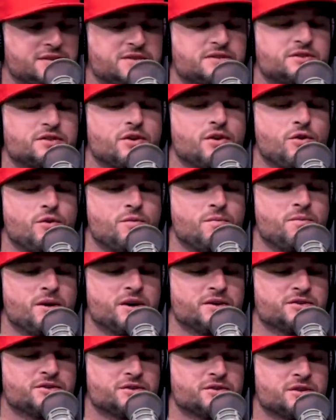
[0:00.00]
it's so
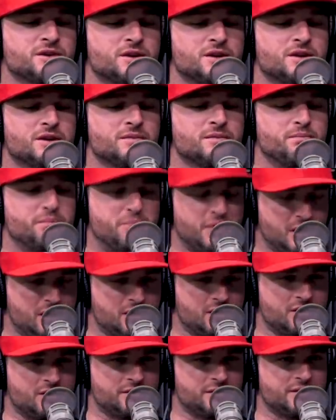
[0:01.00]
much
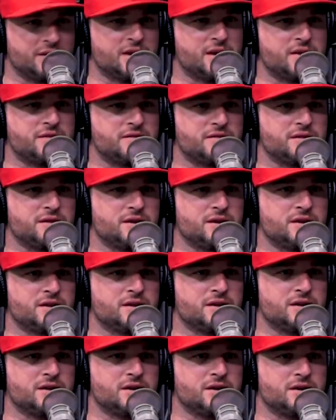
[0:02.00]
bigger than I
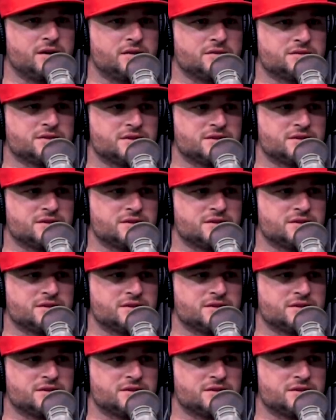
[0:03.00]
think uh,